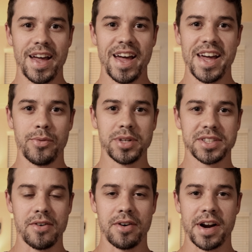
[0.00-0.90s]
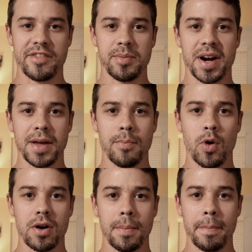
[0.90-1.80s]
Hey, what's going on everybody?
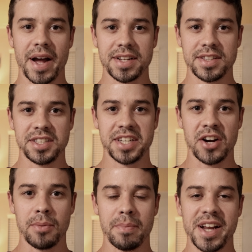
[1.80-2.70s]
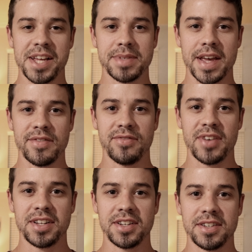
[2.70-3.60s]
Welcome back to the channel. My name is Evan
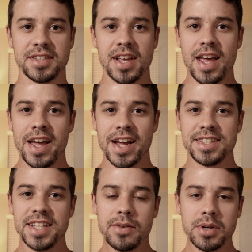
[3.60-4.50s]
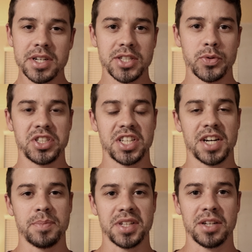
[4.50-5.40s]
Venters, and today we're going to switch it
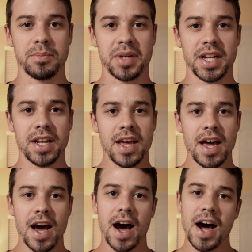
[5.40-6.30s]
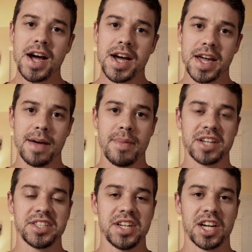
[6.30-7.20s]
up a little bit. I am
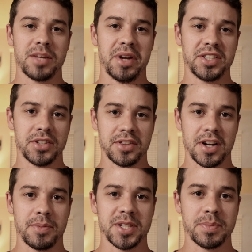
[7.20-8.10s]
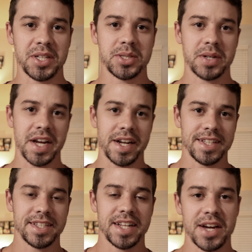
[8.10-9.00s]
actually an occupational therapist by trade,
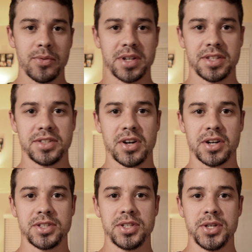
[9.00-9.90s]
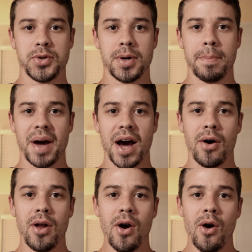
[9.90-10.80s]
and today I wanted to talk to you
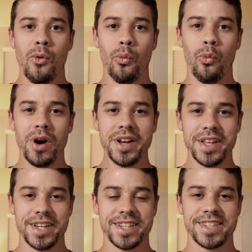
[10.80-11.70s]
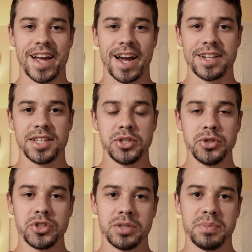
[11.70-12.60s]
about what exactly
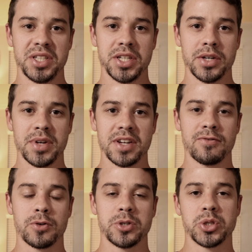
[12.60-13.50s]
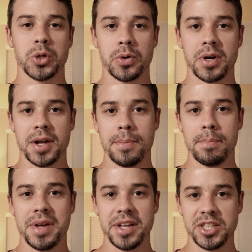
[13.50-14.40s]
you should be doing for shoulder
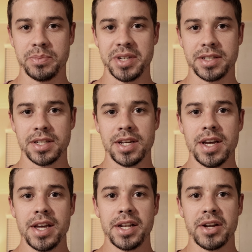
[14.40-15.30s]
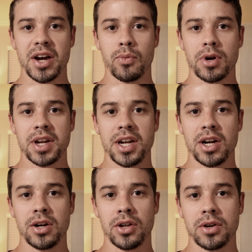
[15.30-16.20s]
impingement. Now, I work
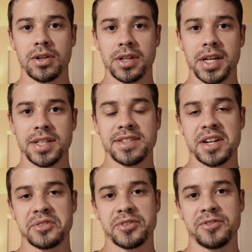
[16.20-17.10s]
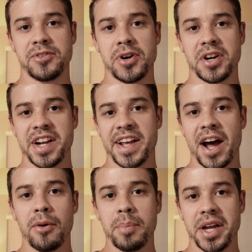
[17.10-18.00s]
here locally in Central Florida in an
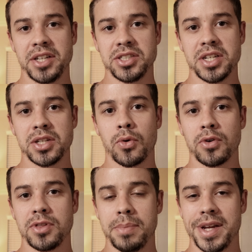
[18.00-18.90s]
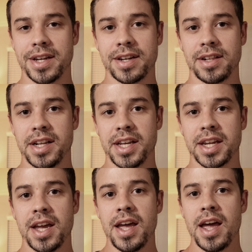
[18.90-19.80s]
outpatient orthopedic
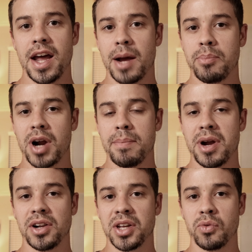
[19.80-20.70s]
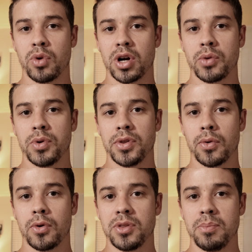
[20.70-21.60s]
clinic, and I primarily work with
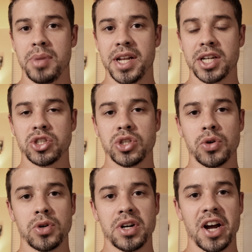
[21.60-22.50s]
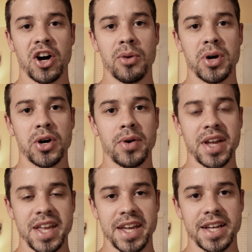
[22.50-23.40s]
orthopedic shoulder, elbow,
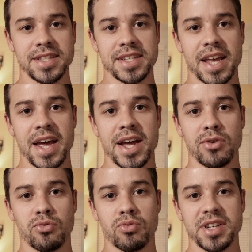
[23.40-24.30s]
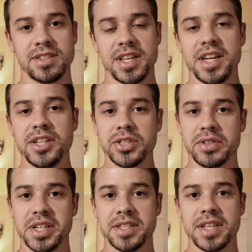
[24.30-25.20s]
hands, and wrist
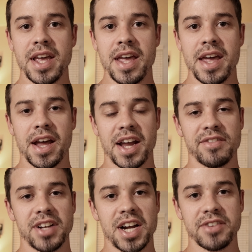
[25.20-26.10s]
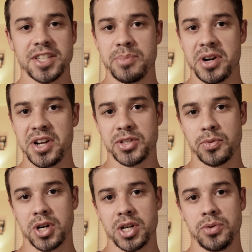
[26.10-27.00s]
injuries, and I have a lot of experience
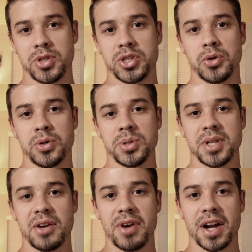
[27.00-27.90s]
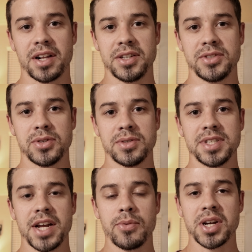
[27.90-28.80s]
working with shoulders directly. So
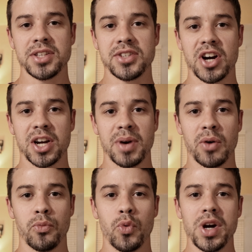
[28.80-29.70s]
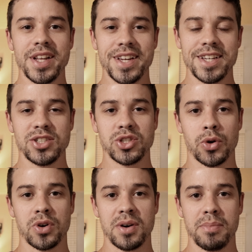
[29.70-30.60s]
today we're going to talk about what is
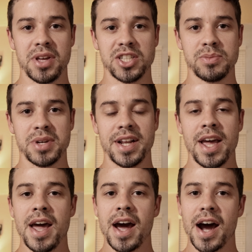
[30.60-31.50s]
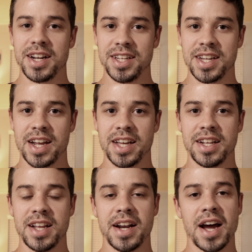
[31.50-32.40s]
shoulder impingement, how do you get
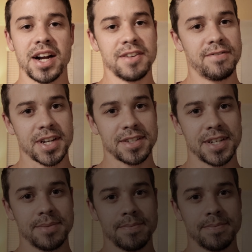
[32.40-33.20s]
it, and how do you fix it.